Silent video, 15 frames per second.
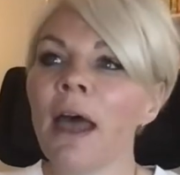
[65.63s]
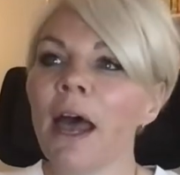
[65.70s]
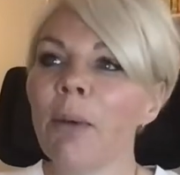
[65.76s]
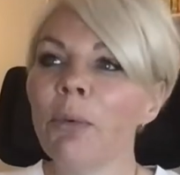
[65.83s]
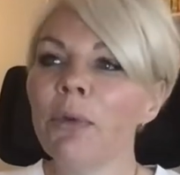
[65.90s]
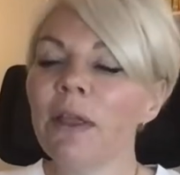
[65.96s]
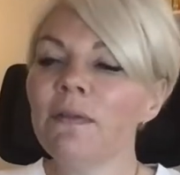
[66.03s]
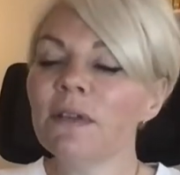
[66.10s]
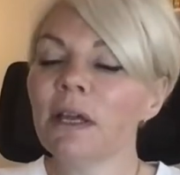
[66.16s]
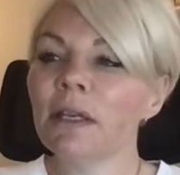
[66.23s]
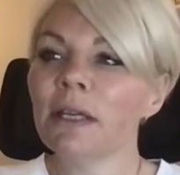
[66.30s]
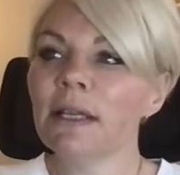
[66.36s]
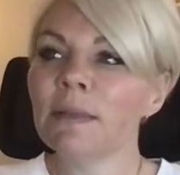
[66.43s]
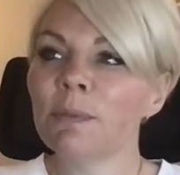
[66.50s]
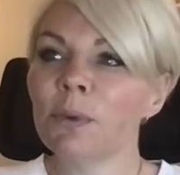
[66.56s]
And what they've done
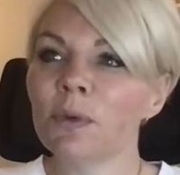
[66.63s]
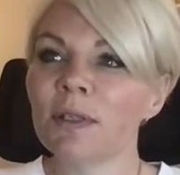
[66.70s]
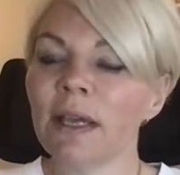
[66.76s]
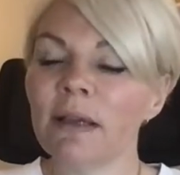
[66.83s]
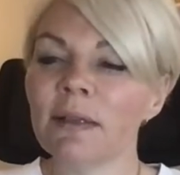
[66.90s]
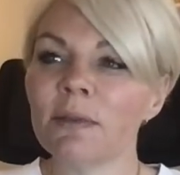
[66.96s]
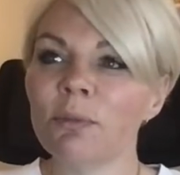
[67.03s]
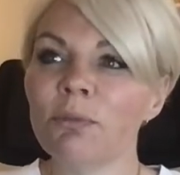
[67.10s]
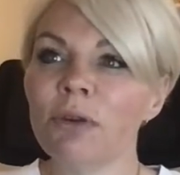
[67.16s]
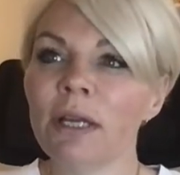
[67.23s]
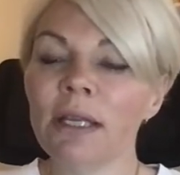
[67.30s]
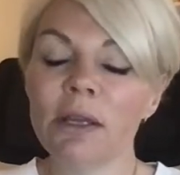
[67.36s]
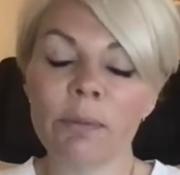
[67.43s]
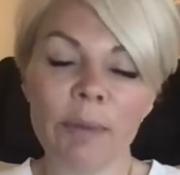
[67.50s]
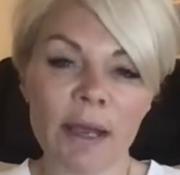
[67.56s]
is bought out some
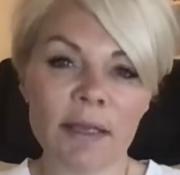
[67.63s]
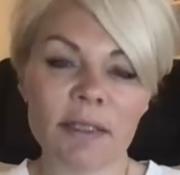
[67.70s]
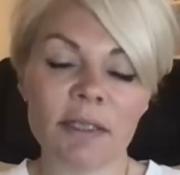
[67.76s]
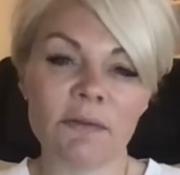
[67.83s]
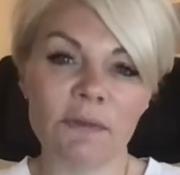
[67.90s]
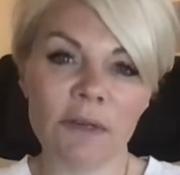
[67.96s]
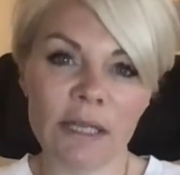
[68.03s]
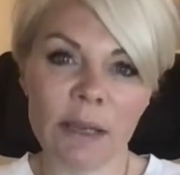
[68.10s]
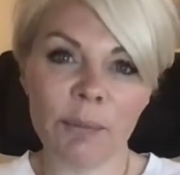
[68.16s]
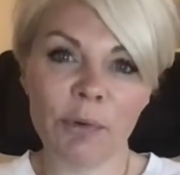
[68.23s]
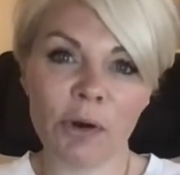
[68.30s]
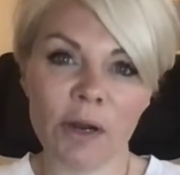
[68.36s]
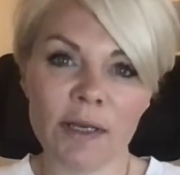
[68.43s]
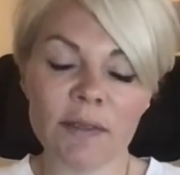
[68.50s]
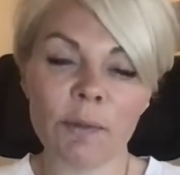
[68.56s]
really competitively
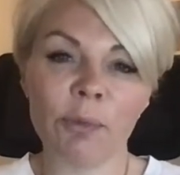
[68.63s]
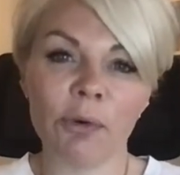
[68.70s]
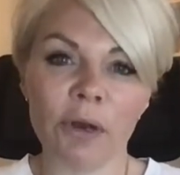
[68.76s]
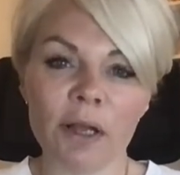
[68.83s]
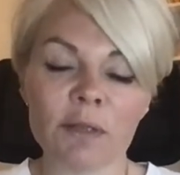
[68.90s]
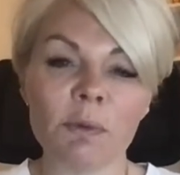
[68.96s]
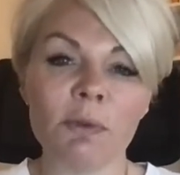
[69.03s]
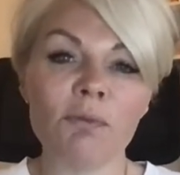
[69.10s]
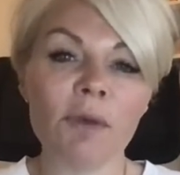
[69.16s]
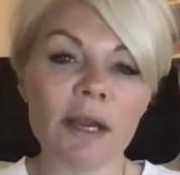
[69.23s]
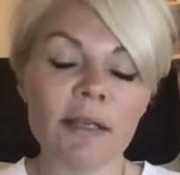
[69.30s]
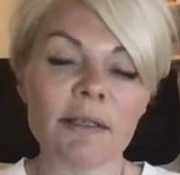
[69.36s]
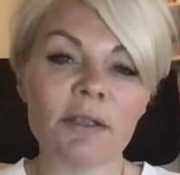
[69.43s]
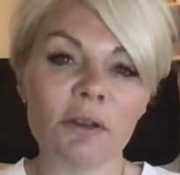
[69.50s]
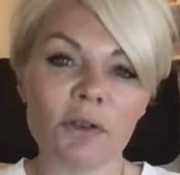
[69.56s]
priced products with
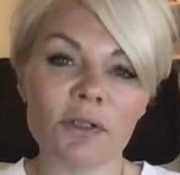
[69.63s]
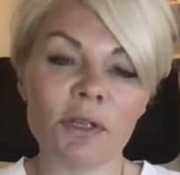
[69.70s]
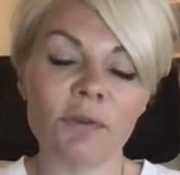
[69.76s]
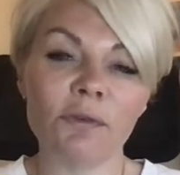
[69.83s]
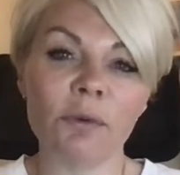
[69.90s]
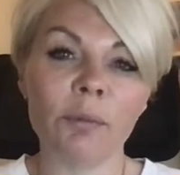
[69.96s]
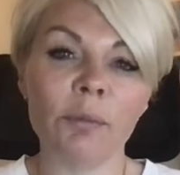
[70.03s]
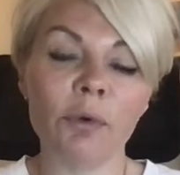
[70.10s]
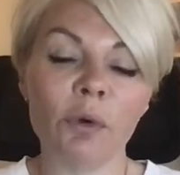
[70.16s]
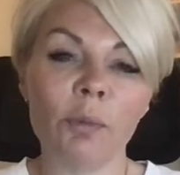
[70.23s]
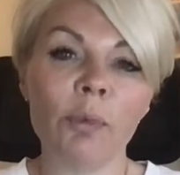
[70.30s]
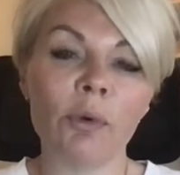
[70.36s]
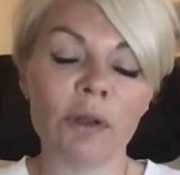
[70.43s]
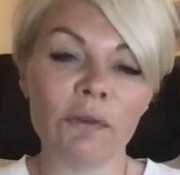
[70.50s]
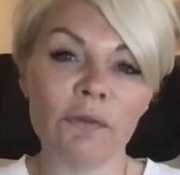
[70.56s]
rates starting from
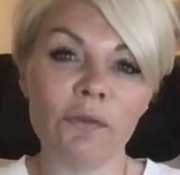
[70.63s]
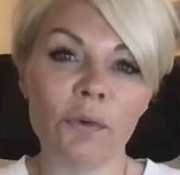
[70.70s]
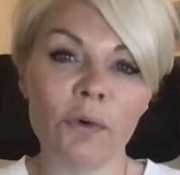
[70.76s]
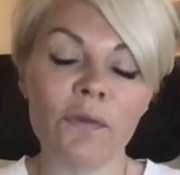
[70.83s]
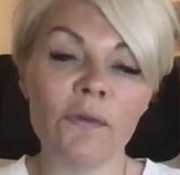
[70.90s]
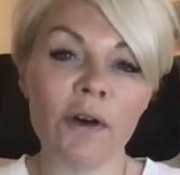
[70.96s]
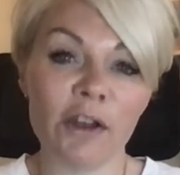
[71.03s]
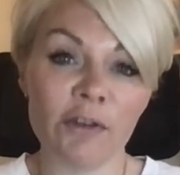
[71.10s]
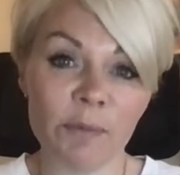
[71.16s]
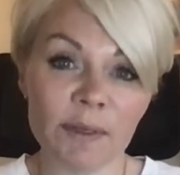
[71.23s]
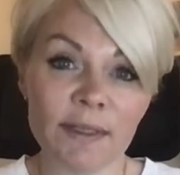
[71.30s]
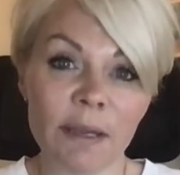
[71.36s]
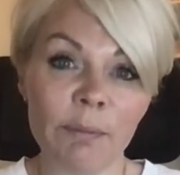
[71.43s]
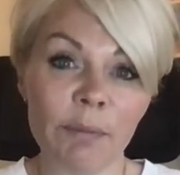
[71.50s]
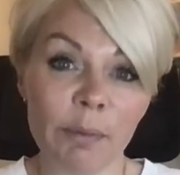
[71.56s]

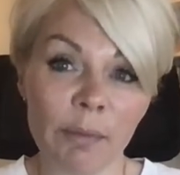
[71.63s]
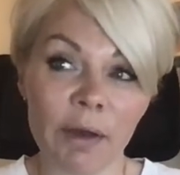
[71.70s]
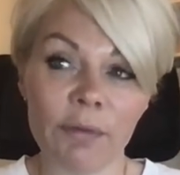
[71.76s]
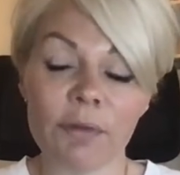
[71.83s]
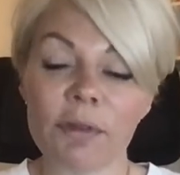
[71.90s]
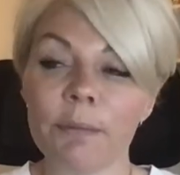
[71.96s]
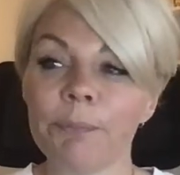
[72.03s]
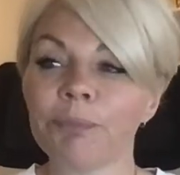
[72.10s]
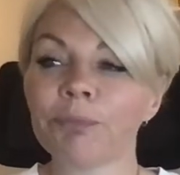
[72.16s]
0.45% per month.